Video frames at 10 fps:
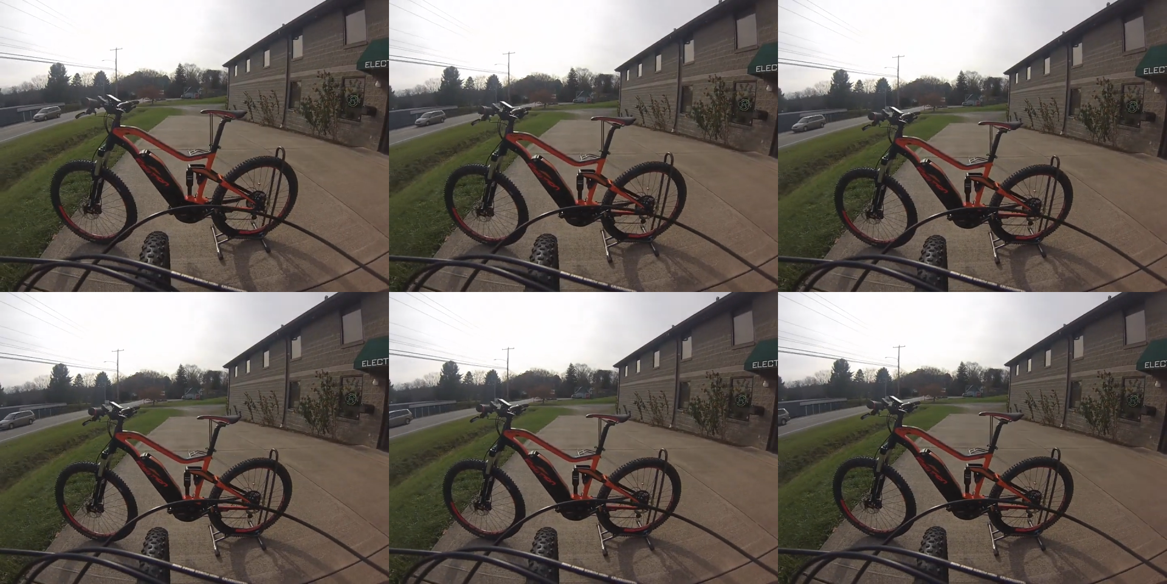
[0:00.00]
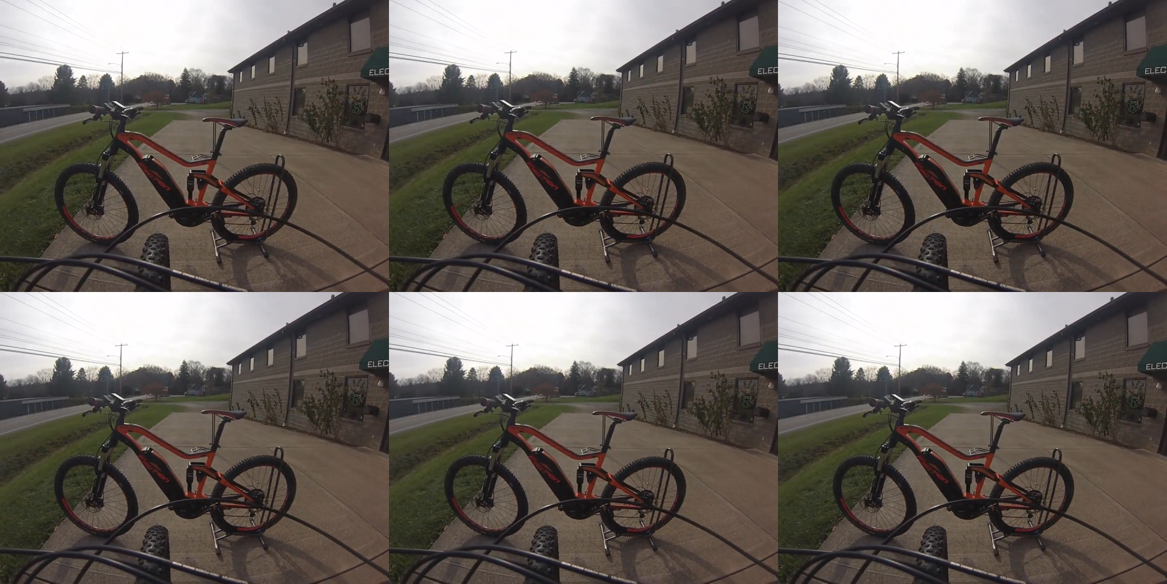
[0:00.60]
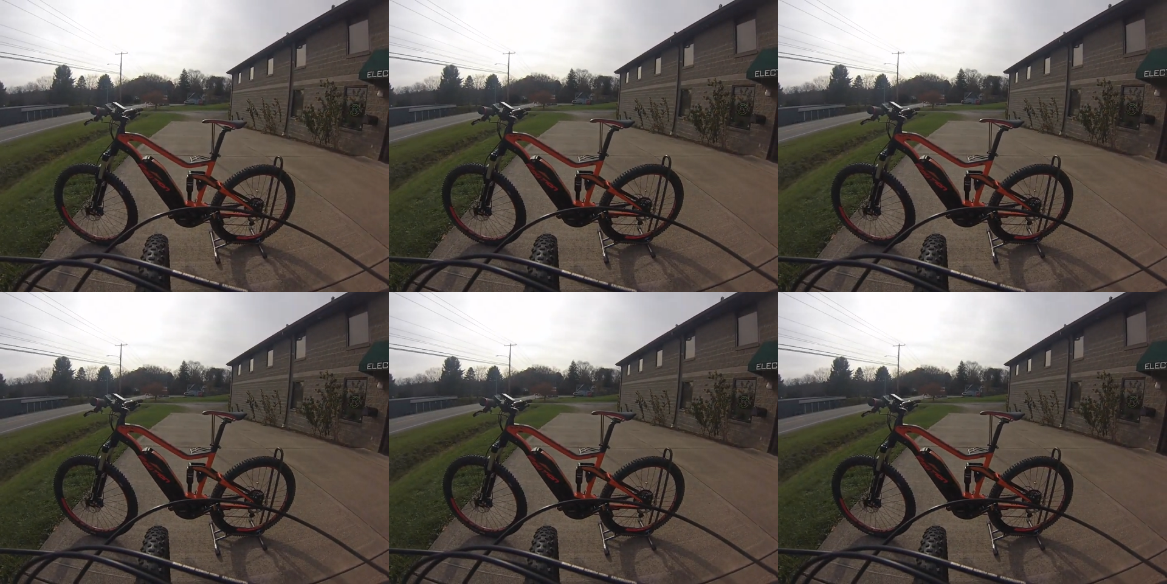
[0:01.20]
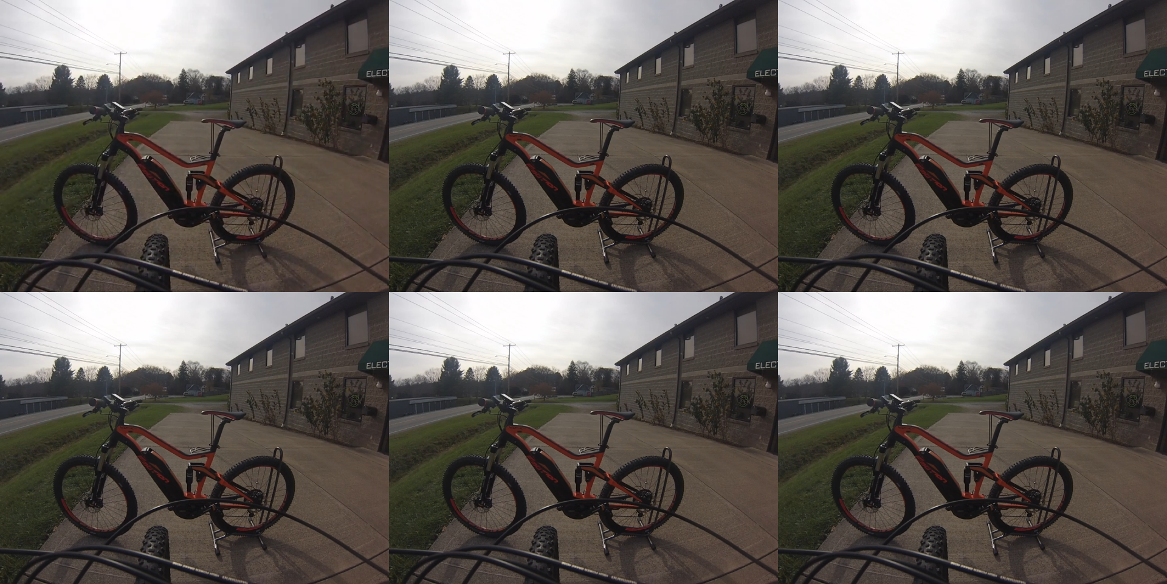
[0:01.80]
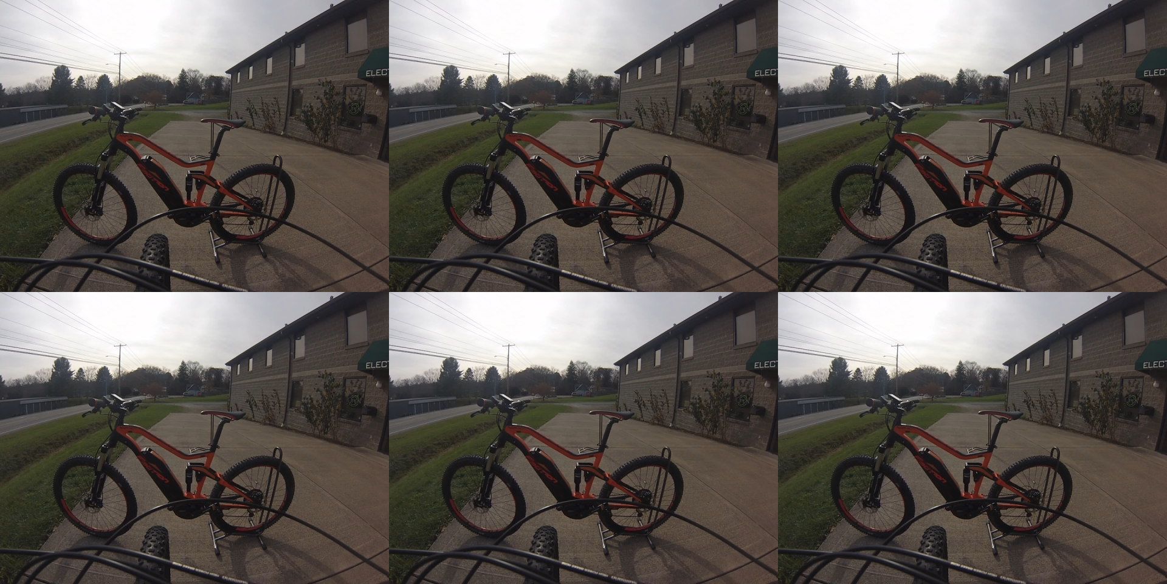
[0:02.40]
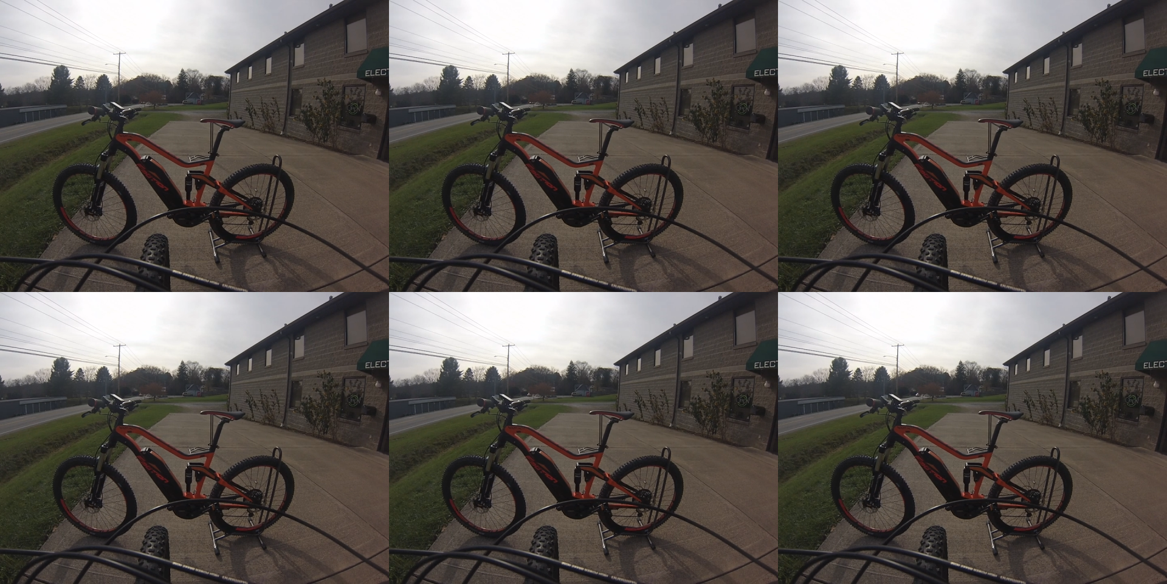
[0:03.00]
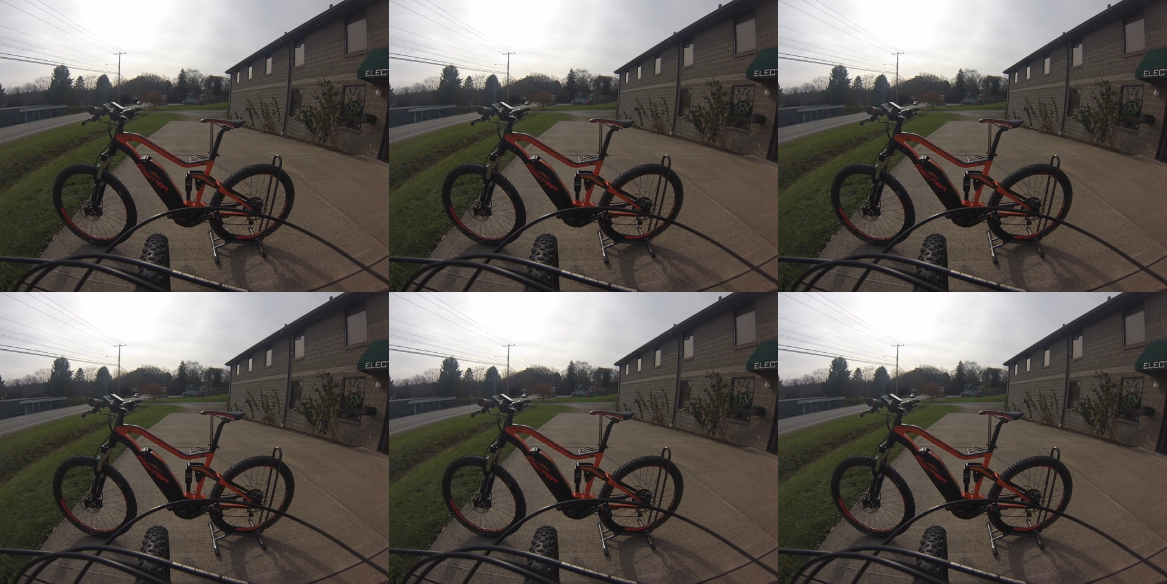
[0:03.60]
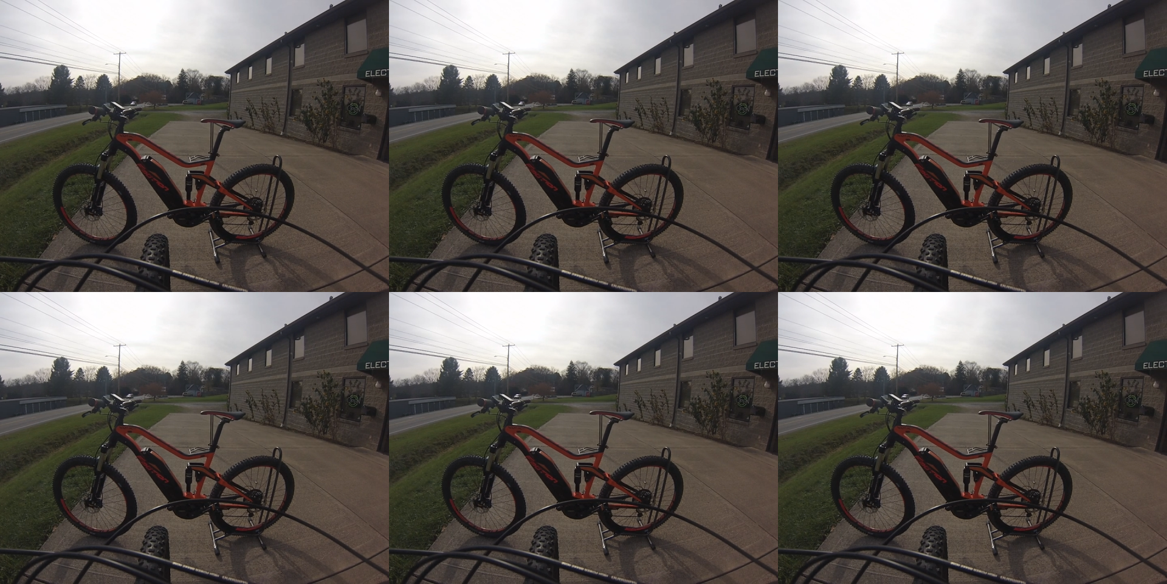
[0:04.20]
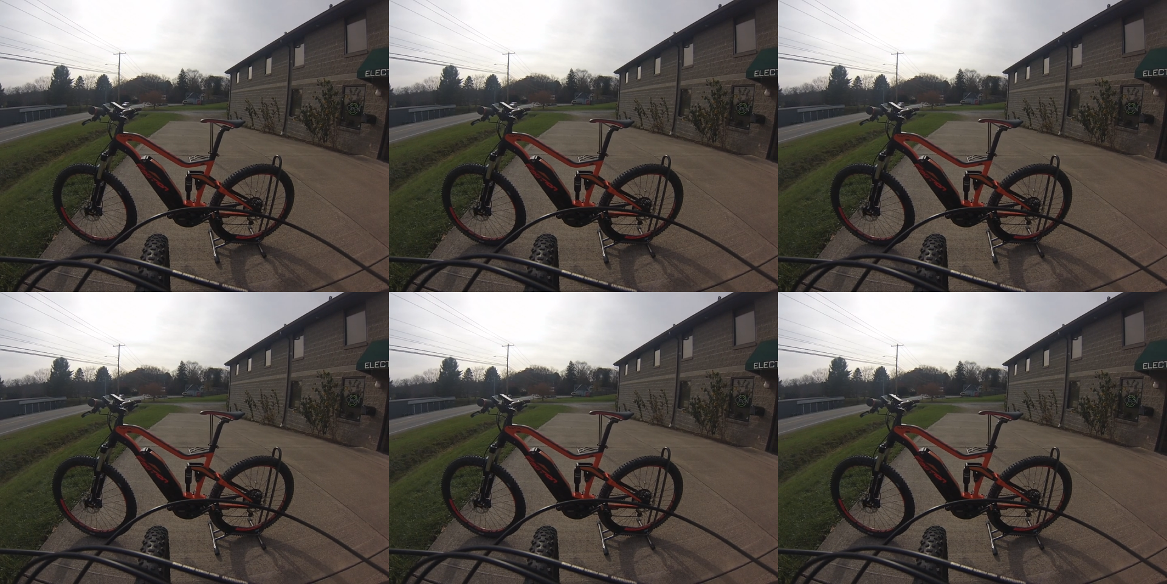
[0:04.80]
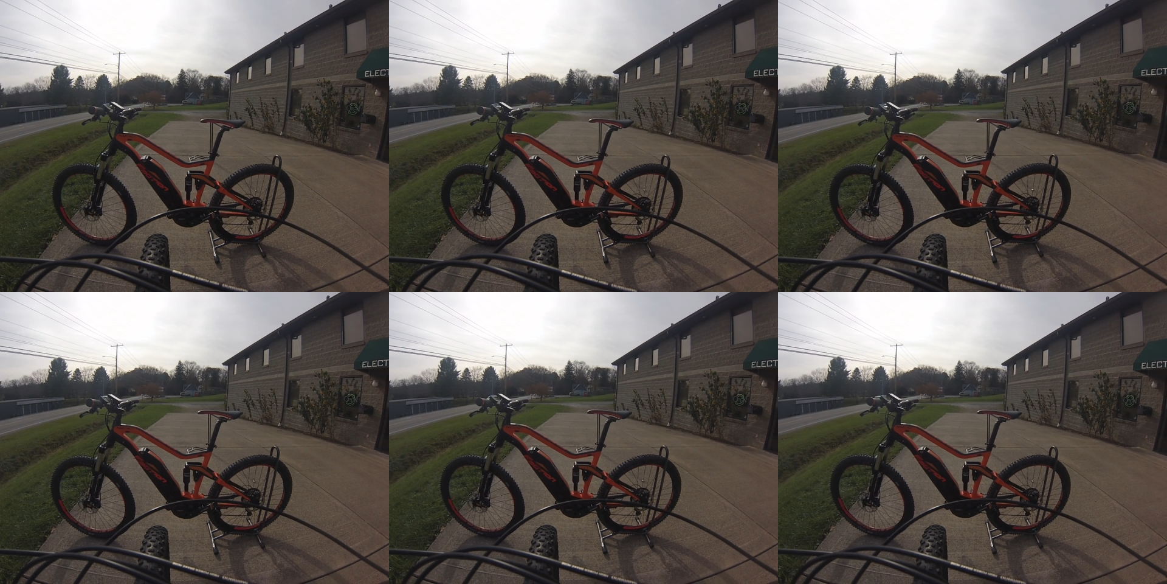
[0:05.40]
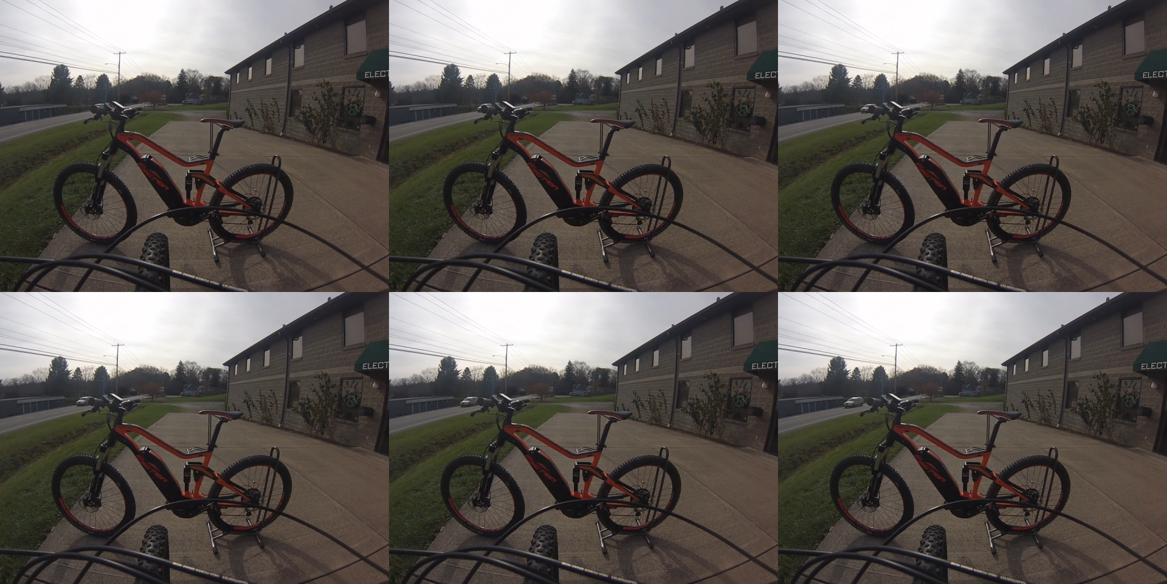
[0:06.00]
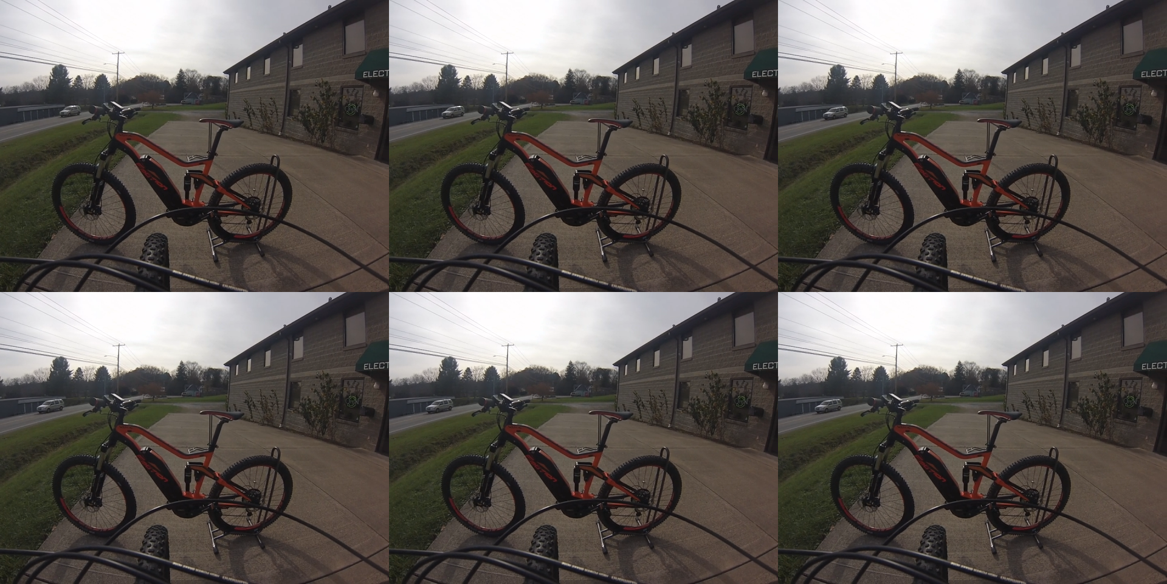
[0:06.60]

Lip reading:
No face is visible, so there are no lips to read.